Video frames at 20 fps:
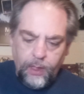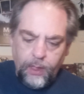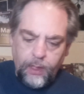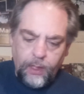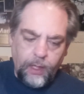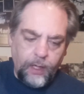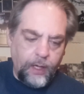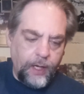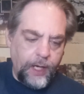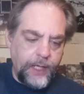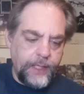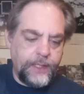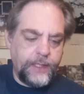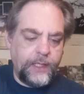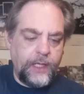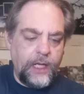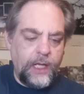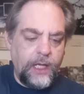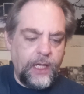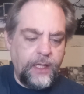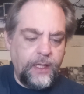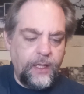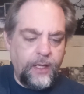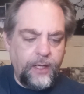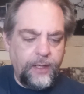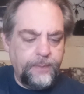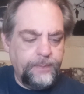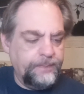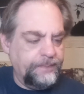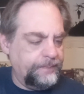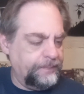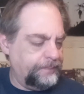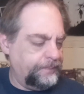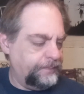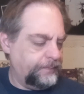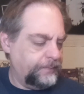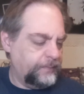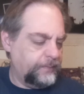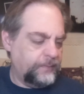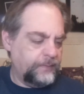All right, and
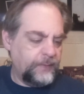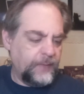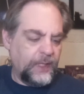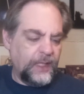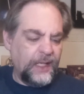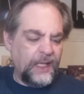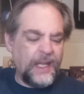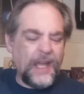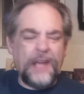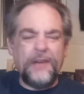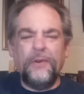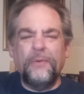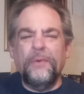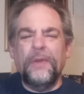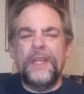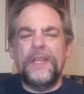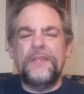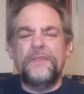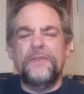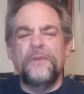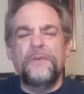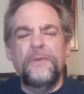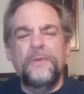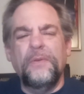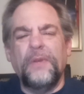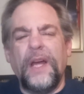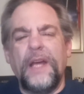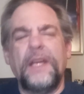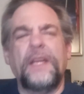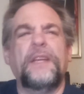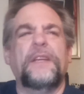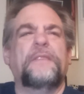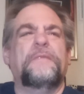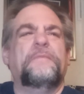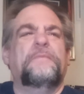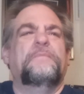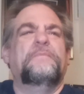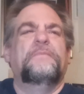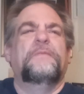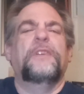I don't really do like
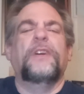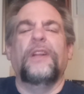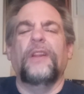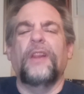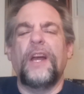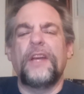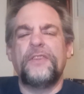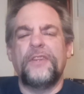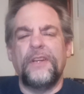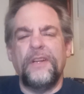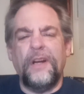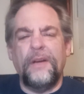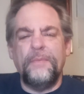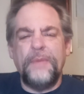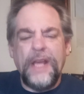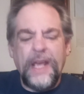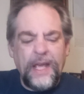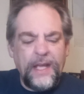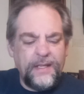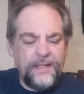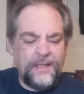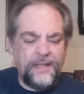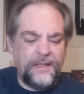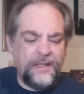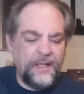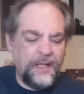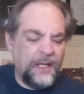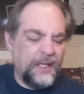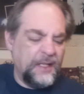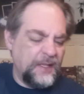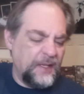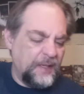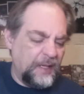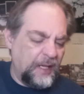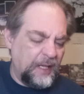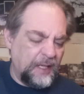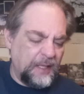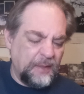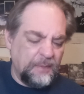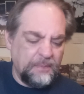collection updates.
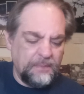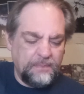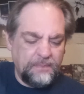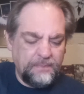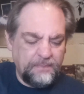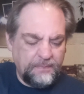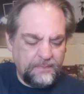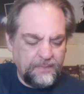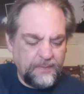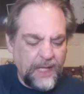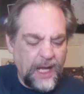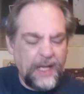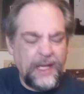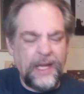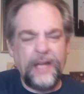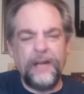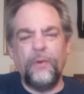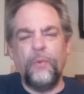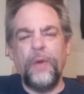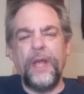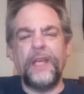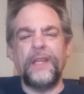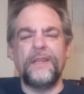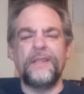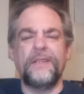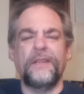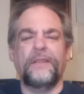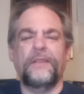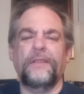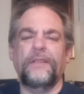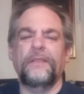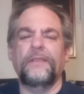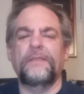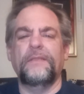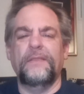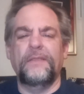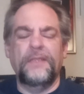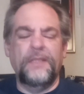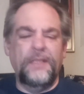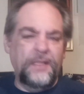I kind of wait until
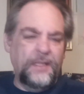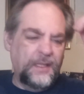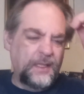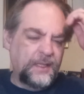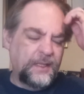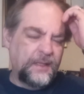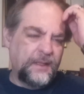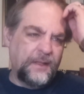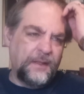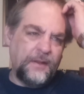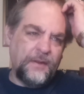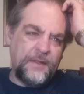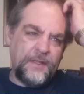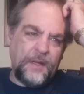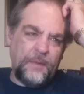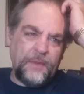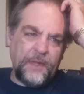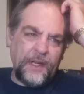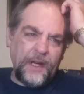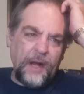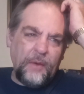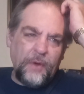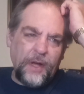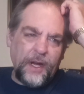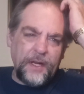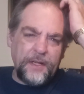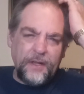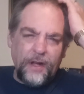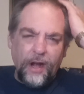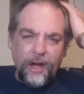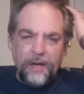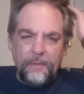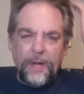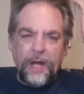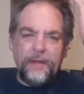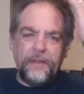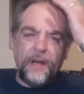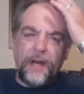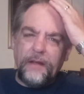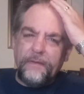there's something I want to talk
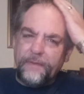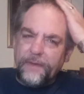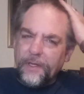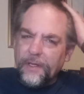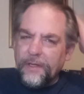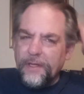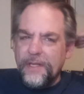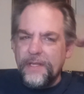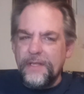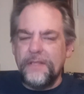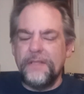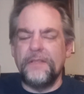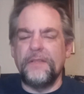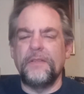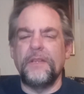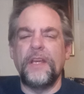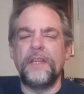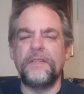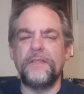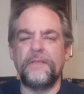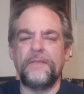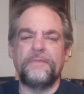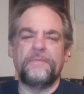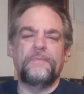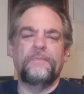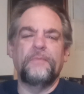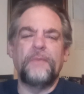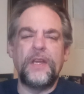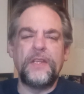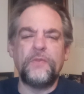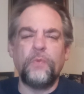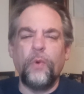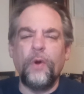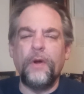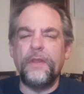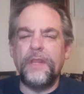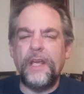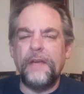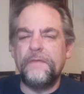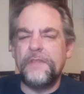about that I feel is
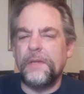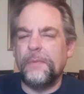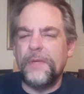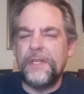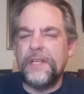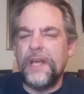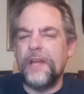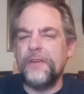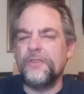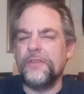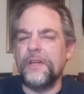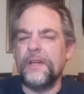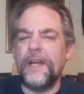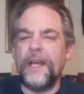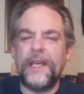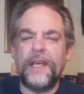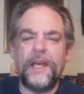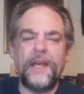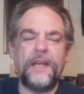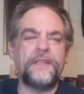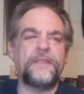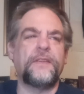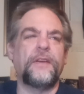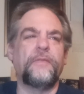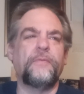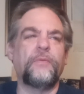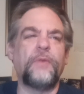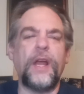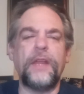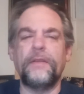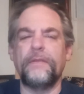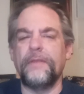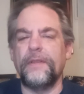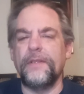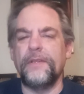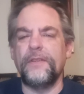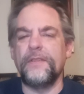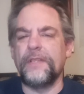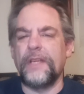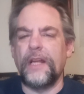worthy of some attention, I guess, rather
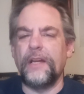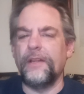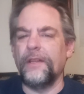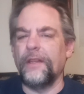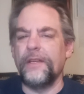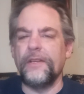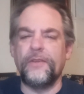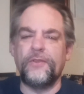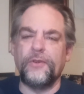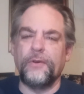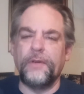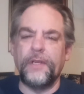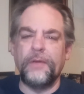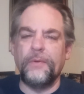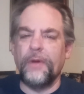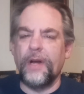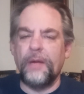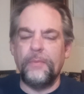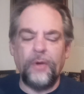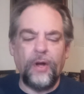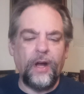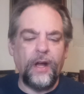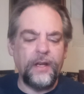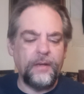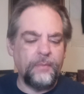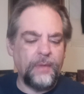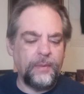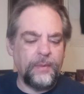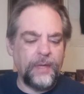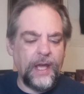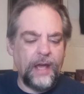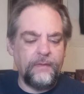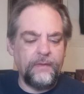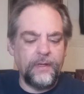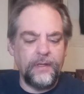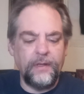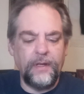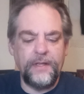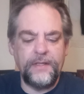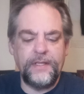than just kind of like showing you what I bought and maybe having
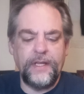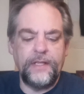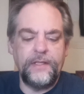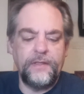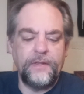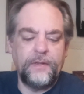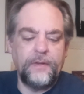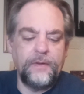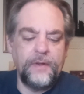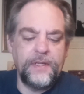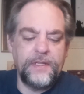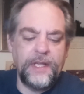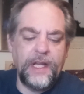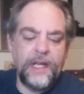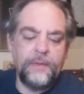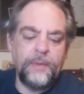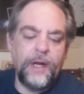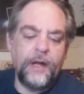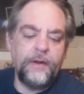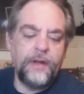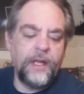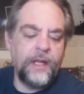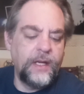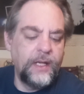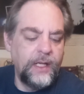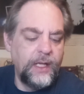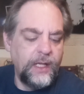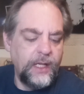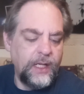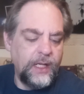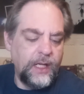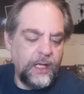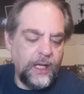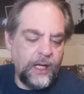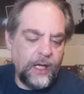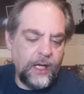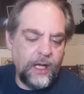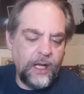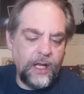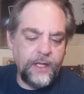a sentence or two to say about it.
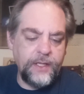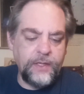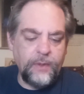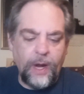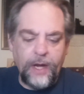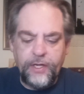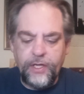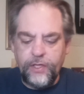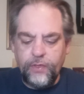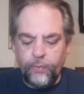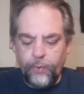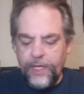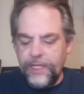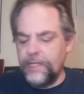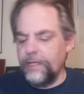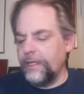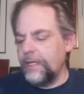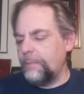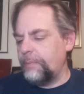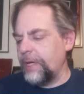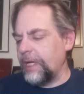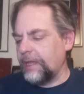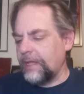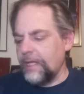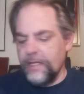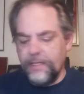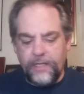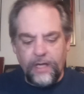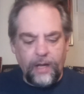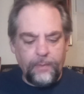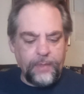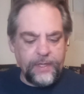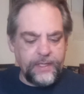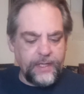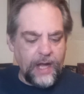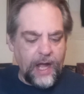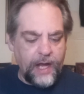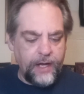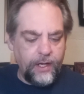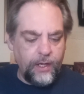So I just recently picked this up. It's
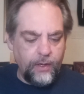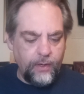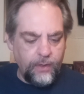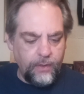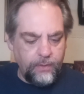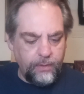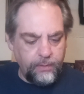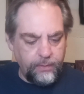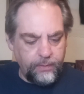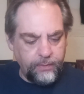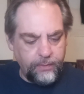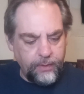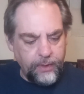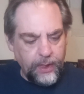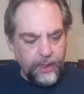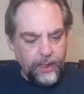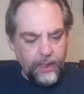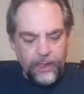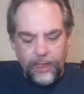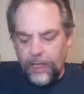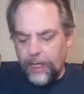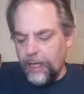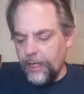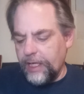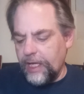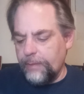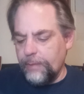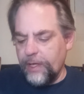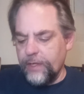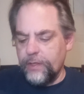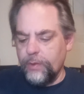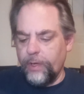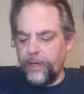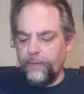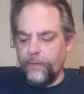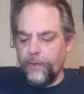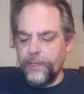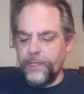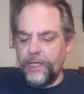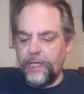not new. It came out in
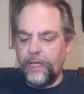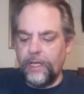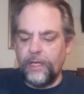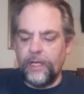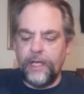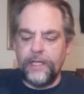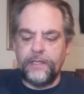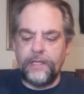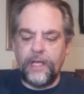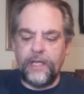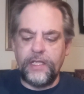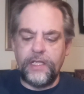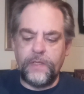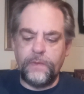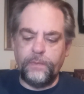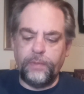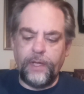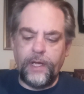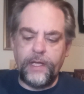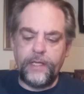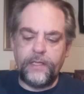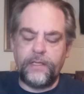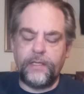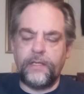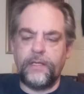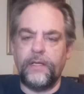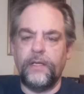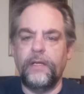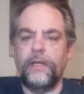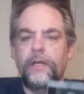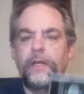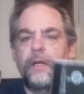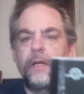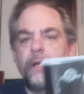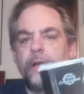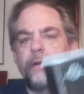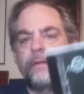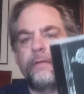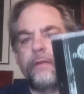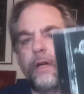2014. It's a split
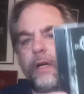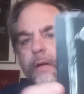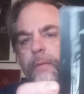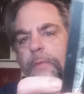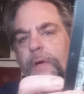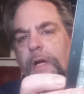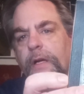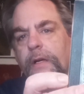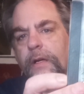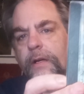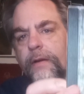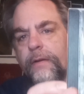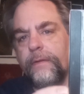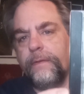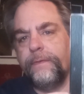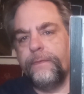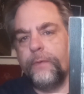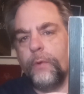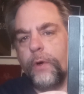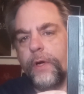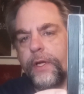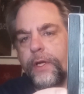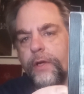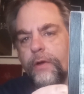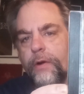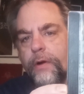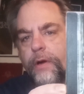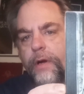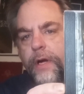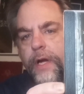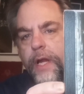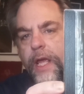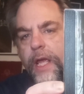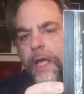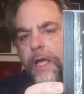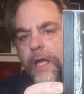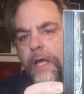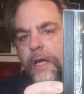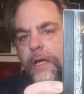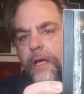from Forgjord
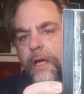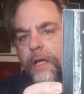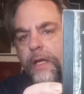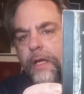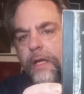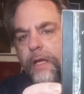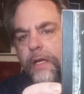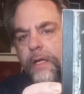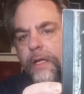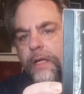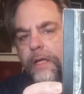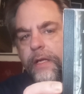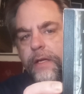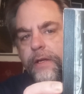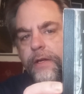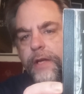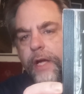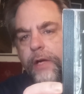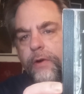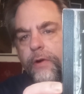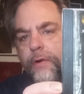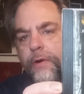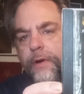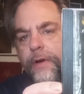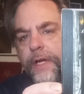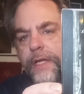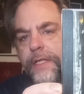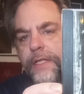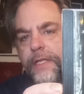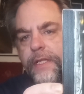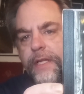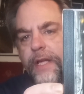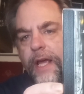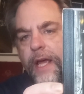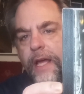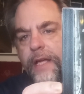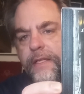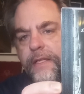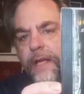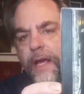and Necrochrist
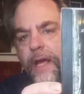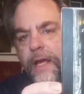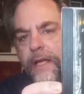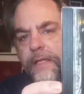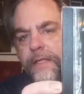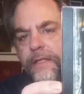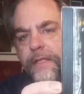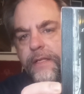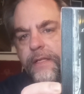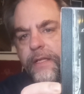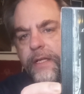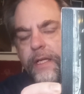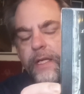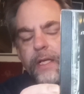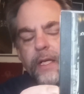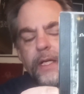SS.